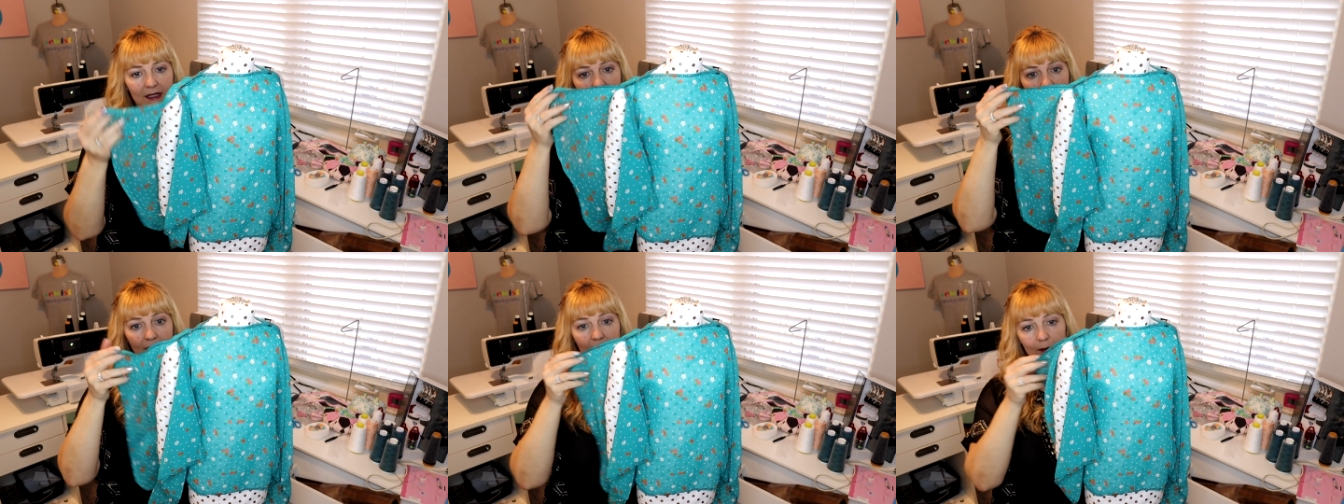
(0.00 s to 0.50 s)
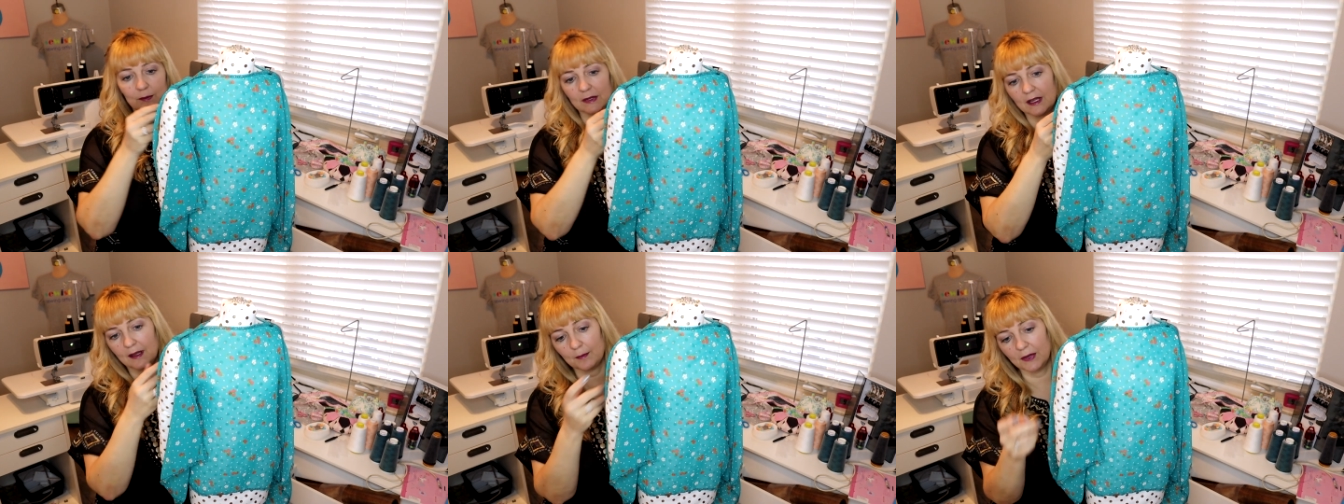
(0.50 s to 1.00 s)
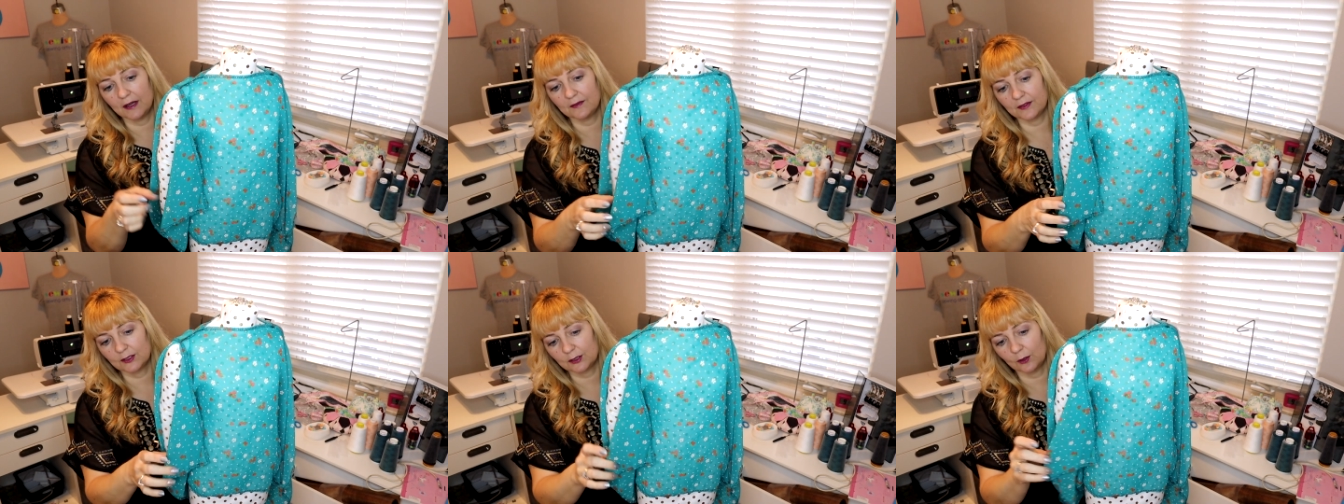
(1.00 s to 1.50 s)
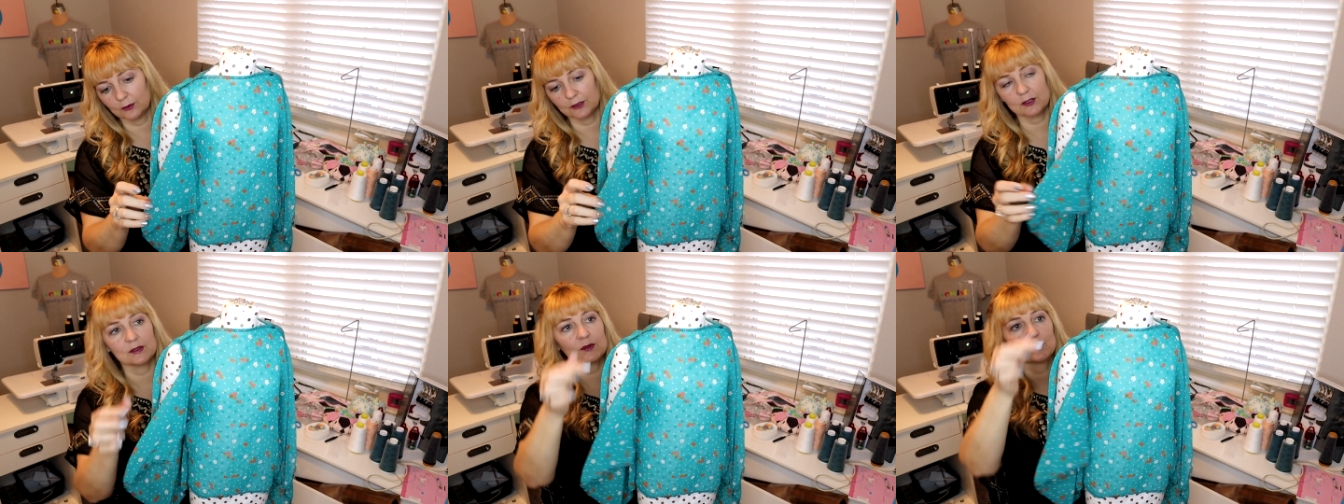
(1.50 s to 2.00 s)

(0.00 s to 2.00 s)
at, eh, um, above the shoulder. So